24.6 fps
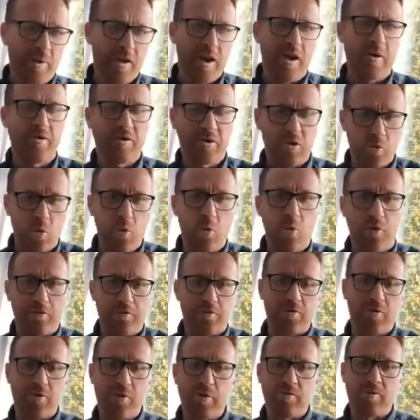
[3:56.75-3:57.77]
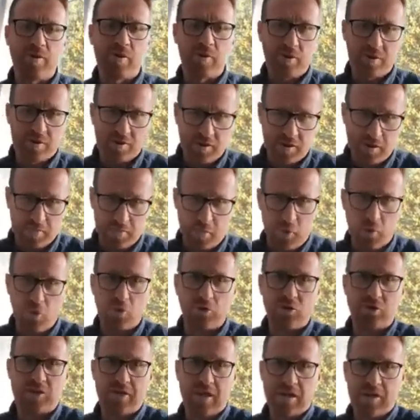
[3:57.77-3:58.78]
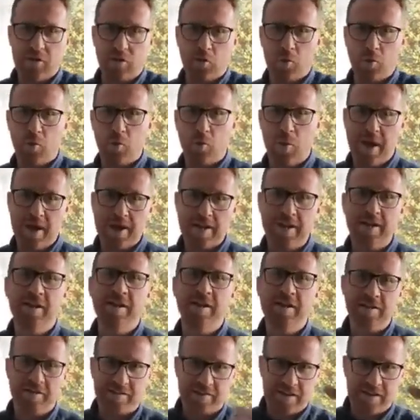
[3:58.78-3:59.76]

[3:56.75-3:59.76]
Normally I'd do all of the rooms. I would have done the porch and then the hallway,